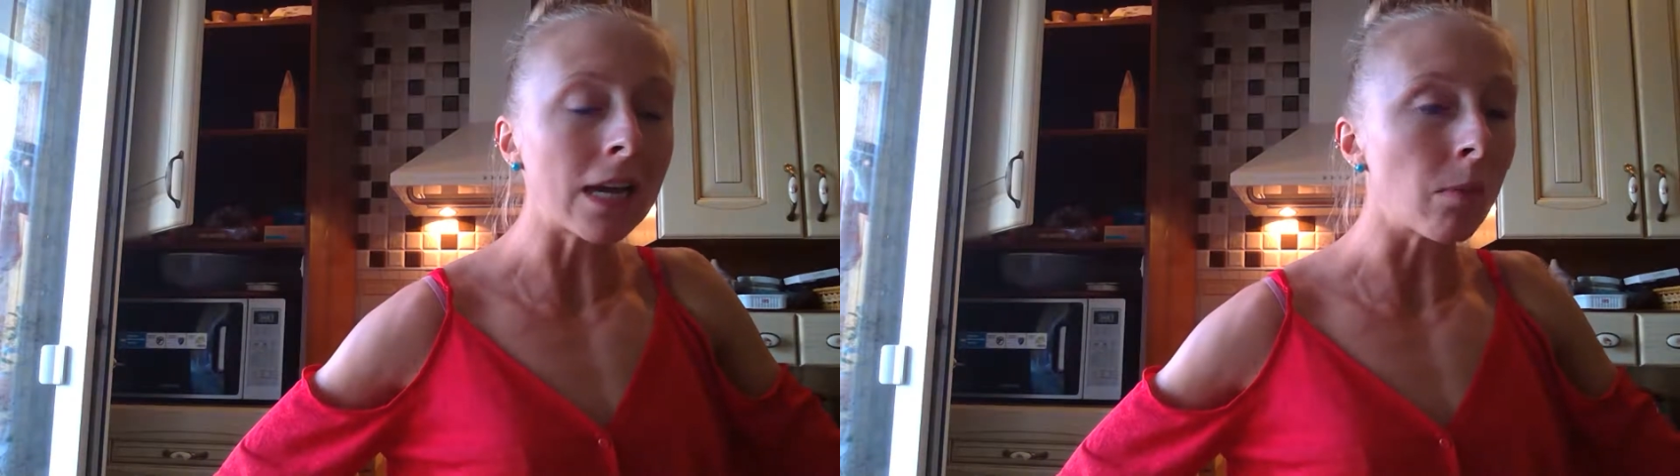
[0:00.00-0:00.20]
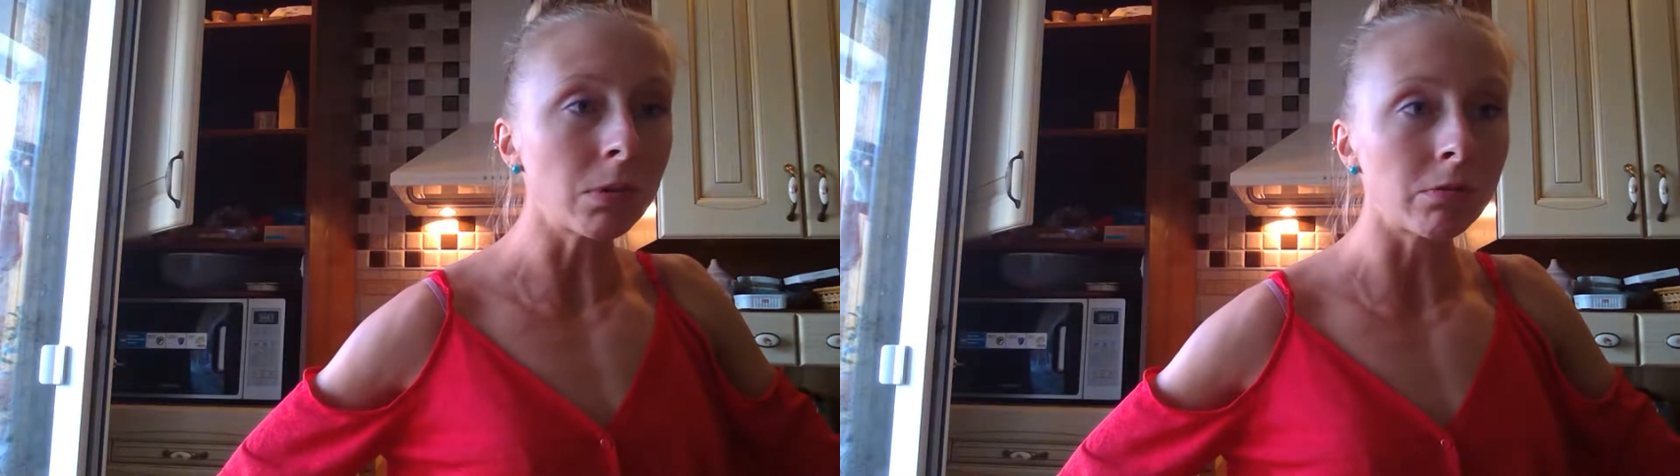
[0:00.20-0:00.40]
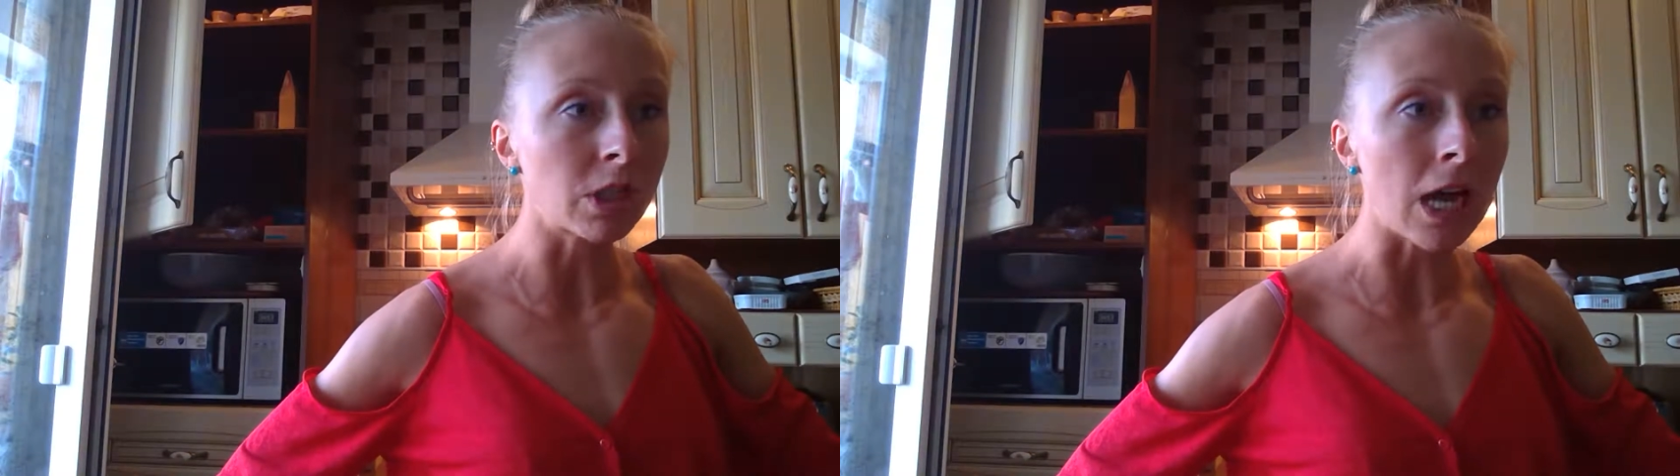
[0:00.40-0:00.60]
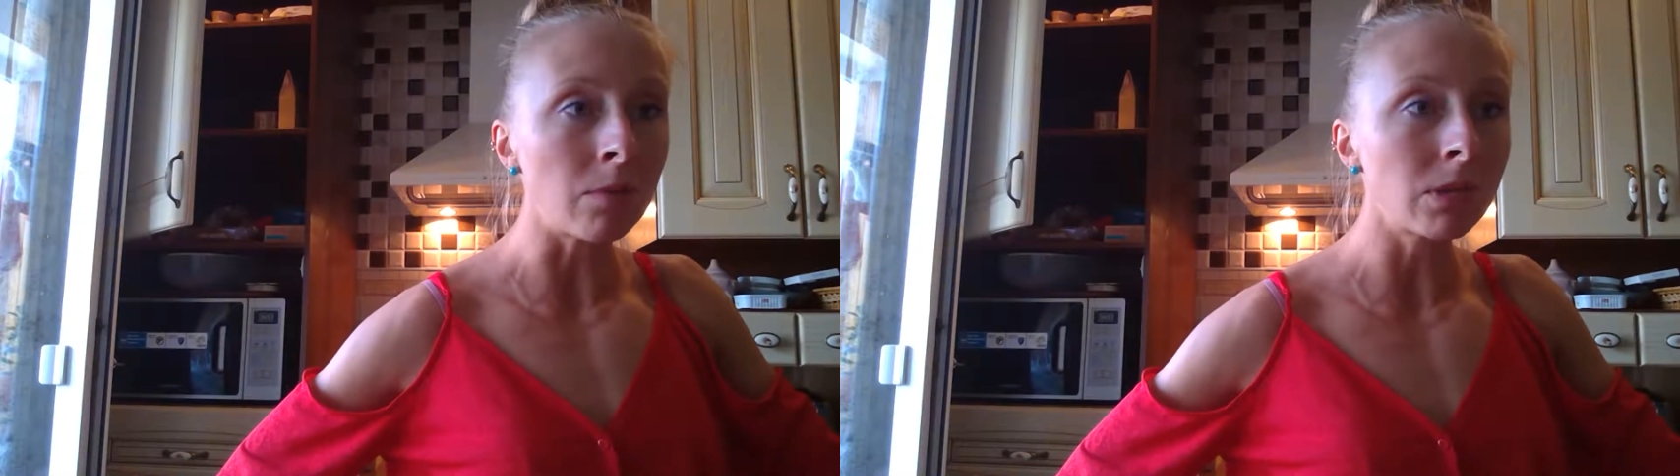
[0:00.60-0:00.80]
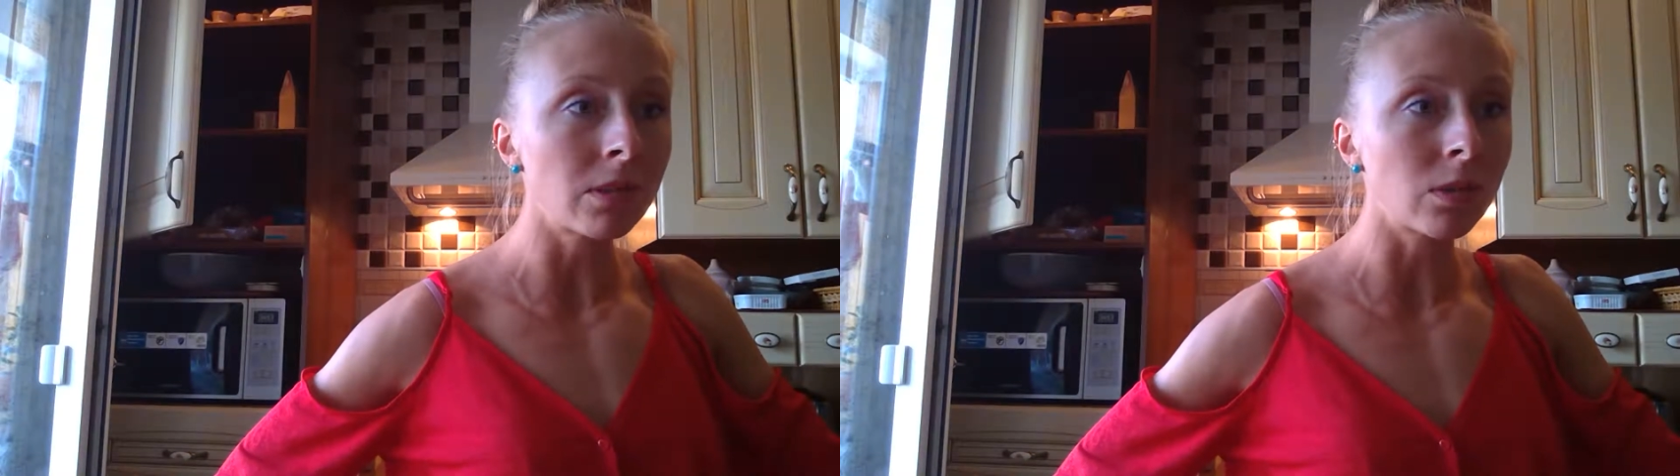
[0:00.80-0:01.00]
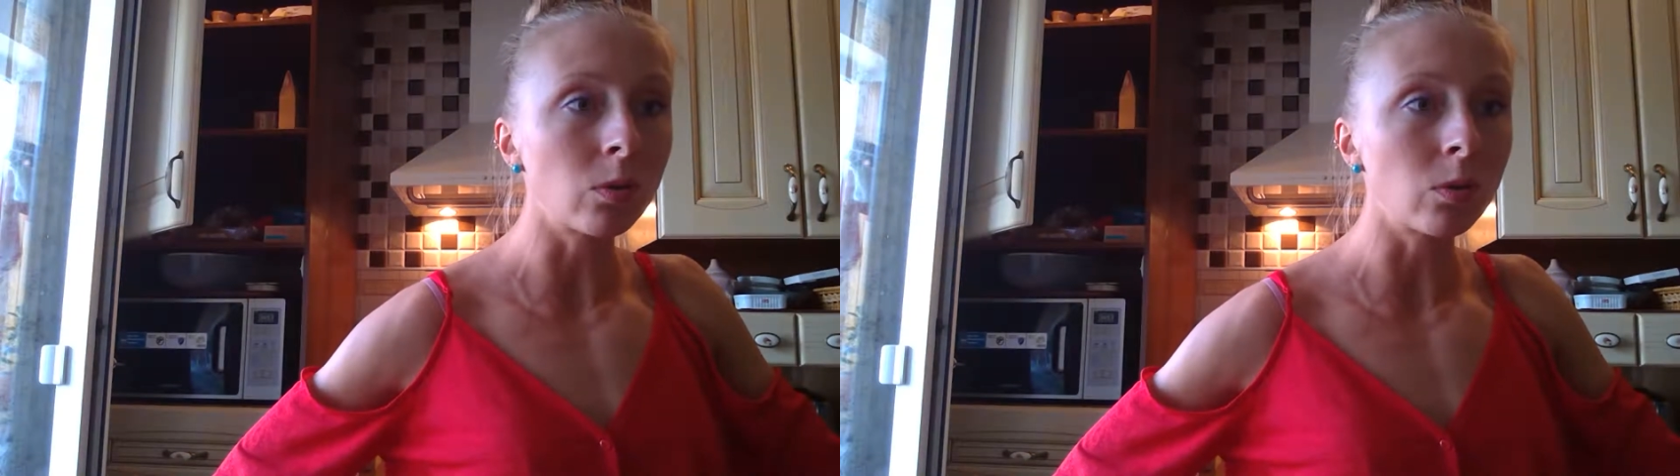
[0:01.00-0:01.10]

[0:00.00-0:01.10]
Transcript: a couple of times